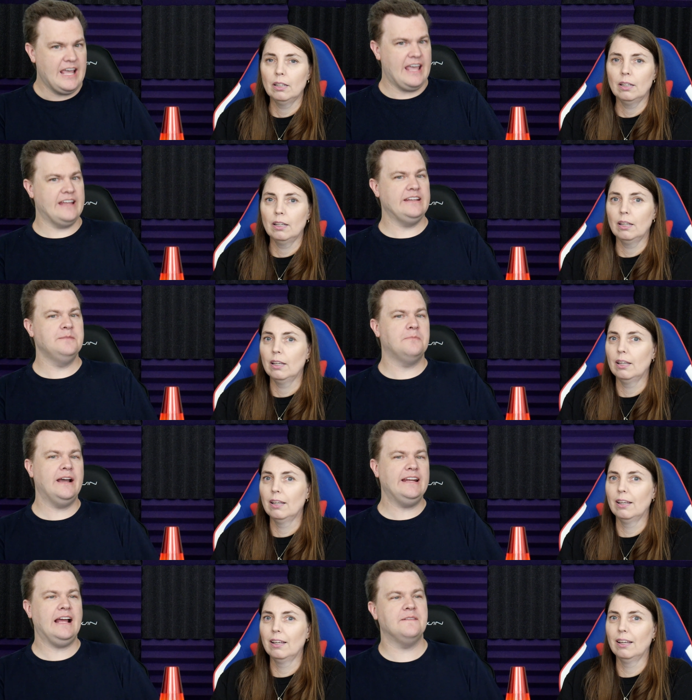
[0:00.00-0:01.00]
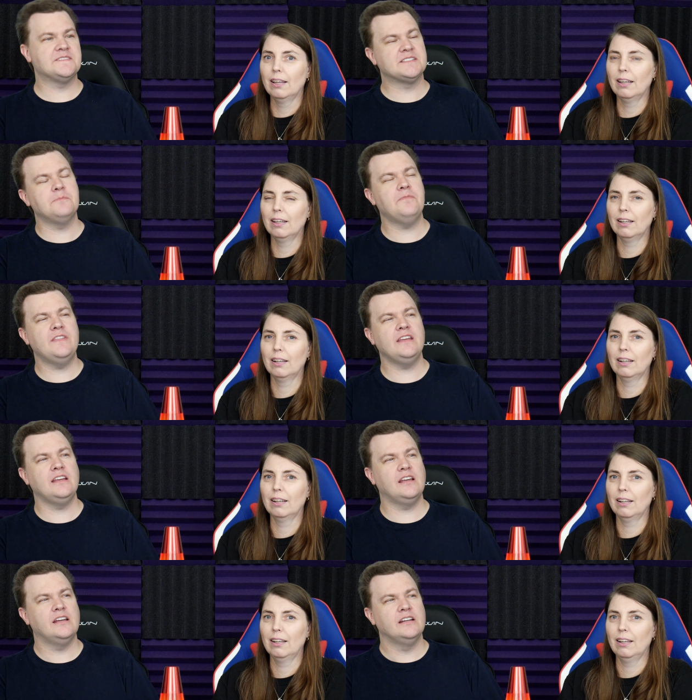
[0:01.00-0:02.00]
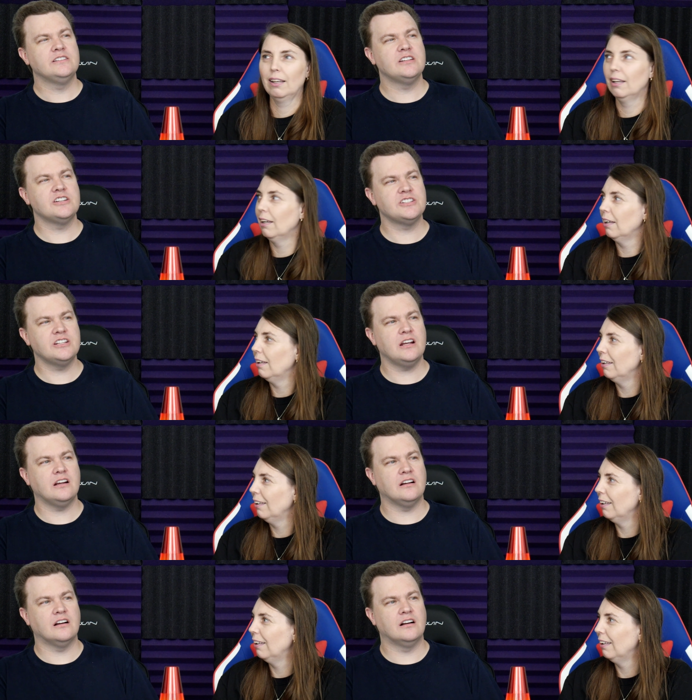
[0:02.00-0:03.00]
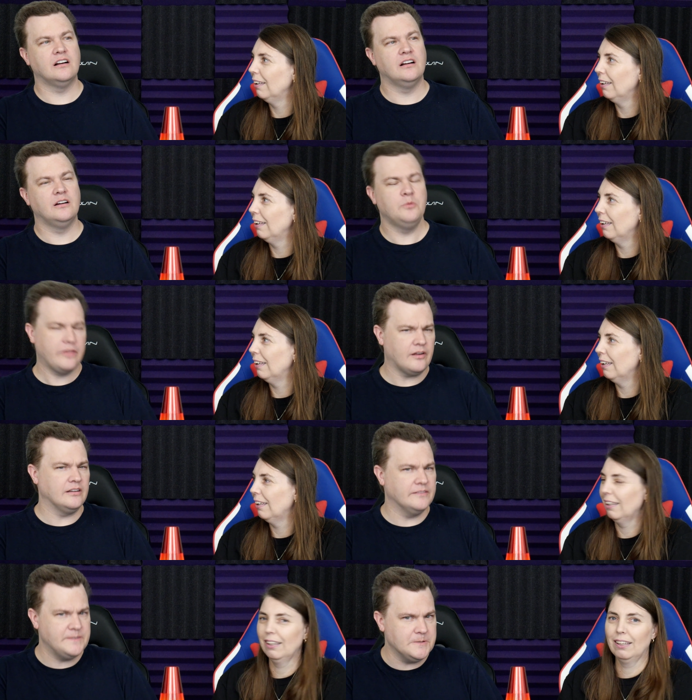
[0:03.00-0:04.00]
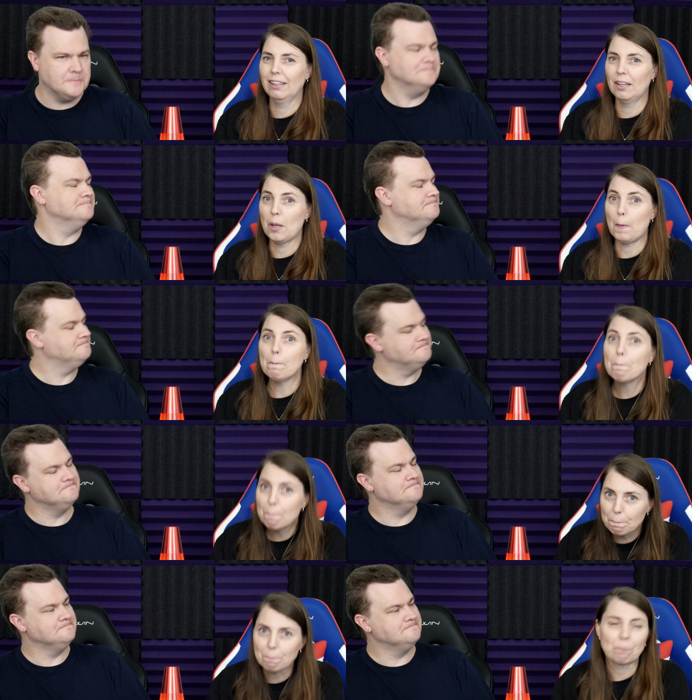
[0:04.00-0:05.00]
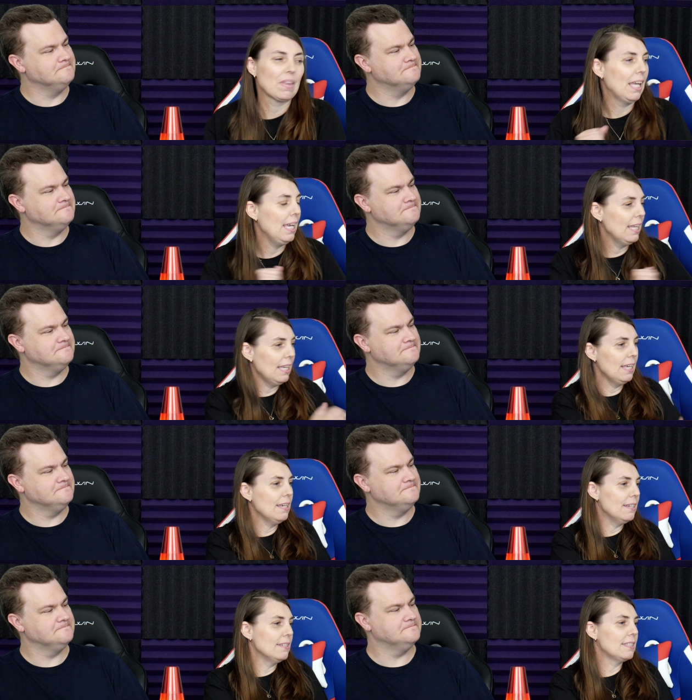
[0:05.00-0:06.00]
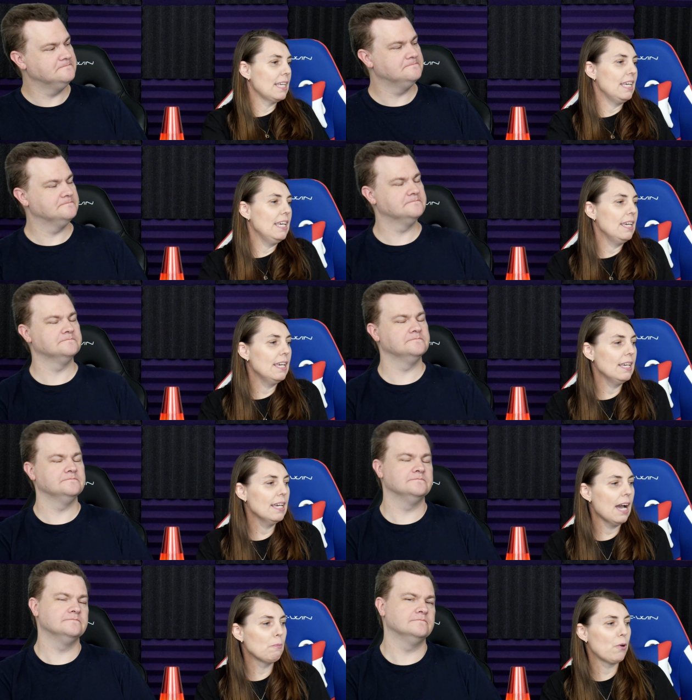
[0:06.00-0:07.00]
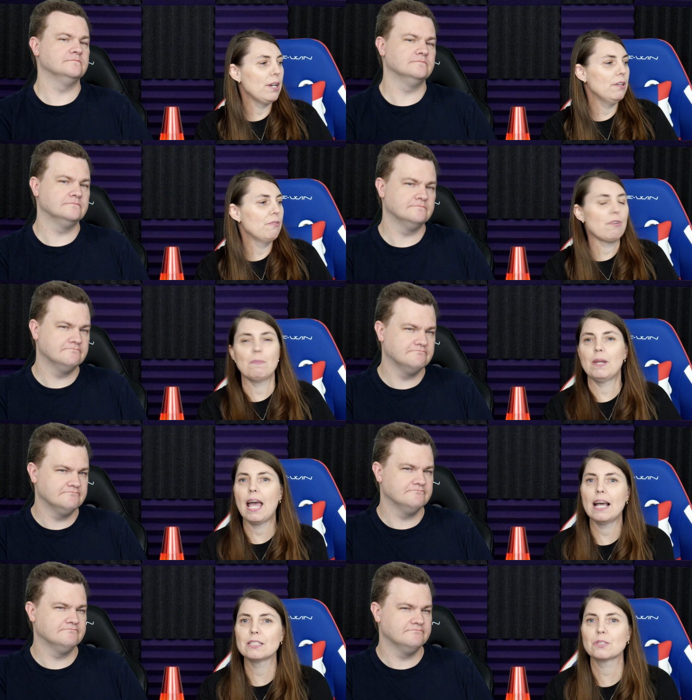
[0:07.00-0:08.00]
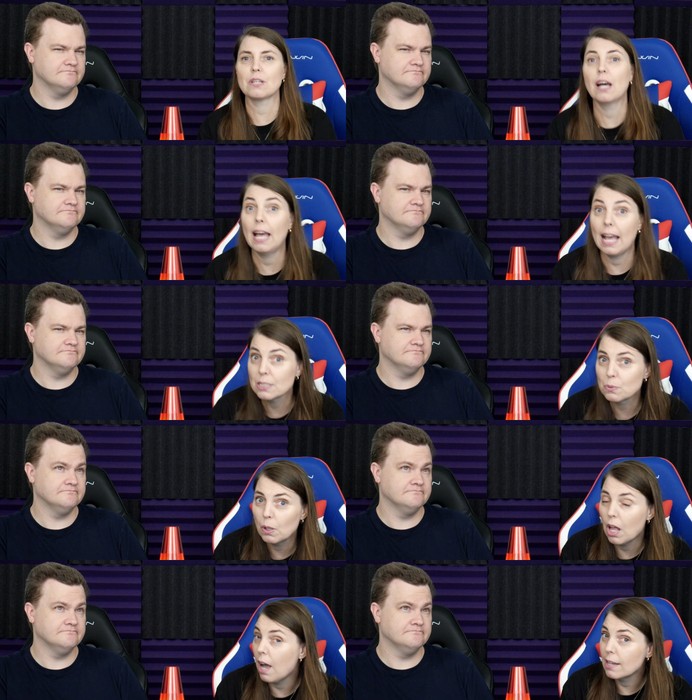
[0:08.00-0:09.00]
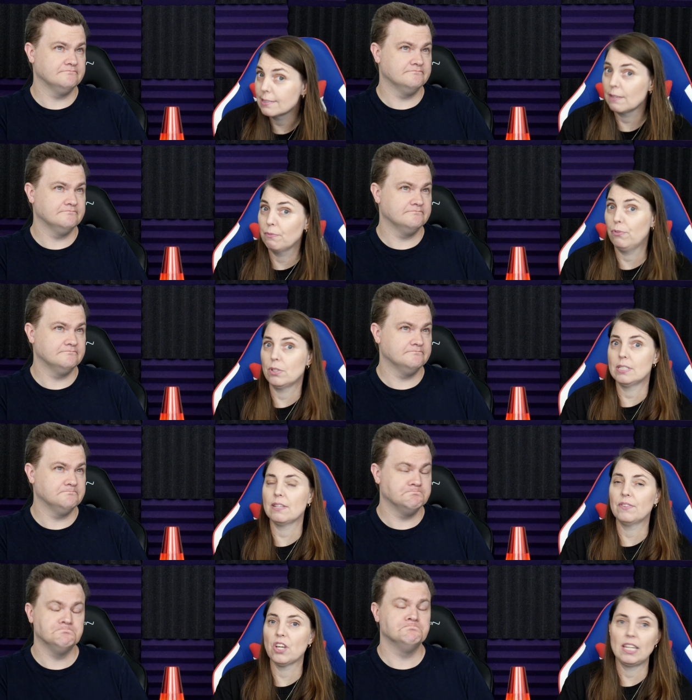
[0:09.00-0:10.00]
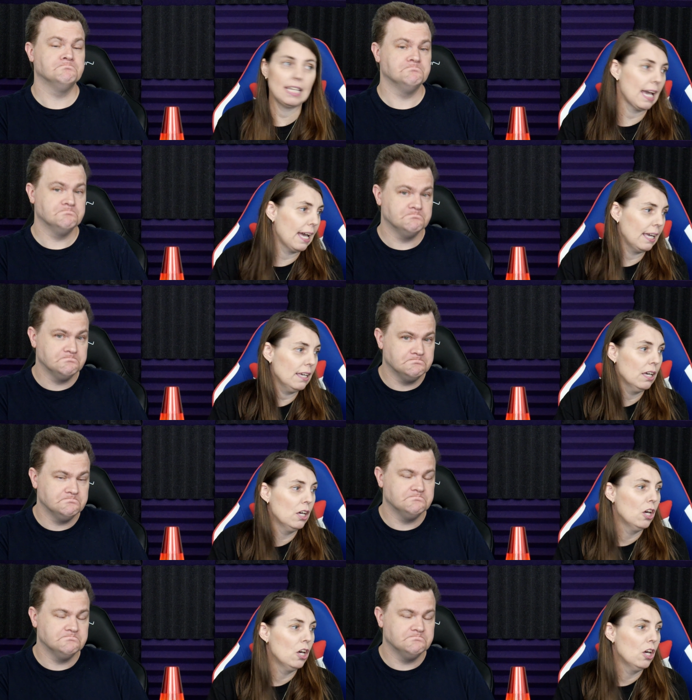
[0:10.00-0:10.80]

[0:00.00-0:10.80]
Speaker 1: and he might have something to share with all of you.
Speaker 2: It is, he upgraded from a Haswell i7-4790K,